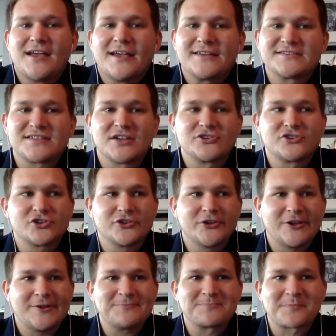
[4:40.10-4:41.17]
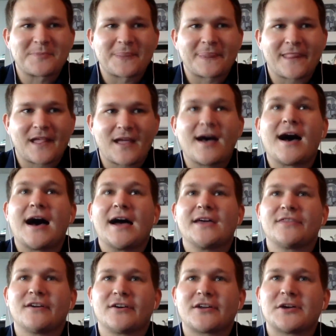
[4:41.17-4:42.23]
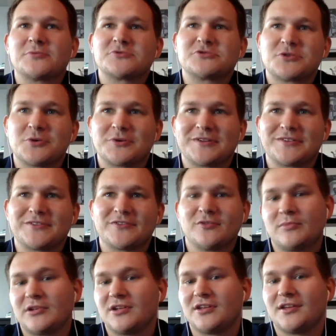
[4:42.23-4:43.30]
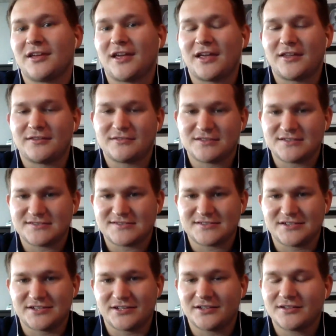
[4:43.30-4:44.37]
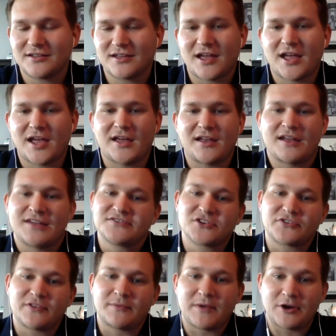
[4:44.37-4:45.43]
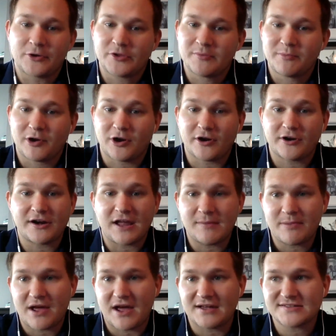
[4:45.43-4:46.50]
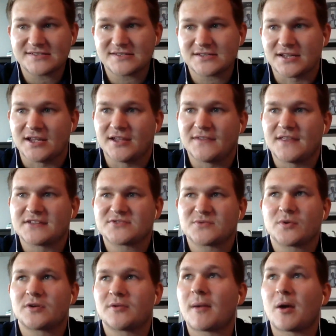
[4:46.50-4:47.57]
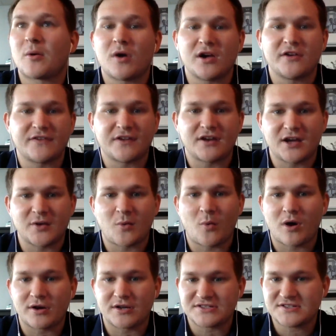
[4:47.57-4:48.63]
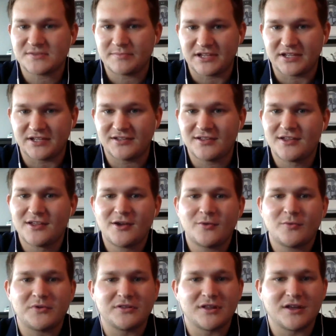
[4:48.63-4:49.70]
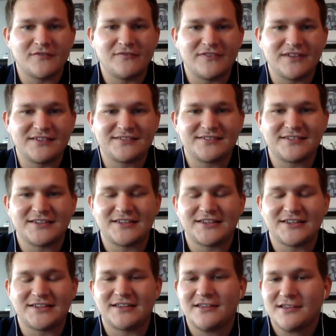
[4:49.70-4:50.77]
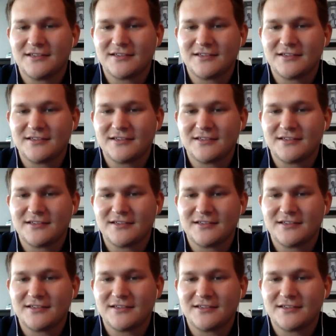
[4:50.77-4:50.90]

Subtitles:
Essentially, I thought I was going to be in DC, and I took the Maryland bar and I passed, and that's where my wife and I wanted to be. We love DC,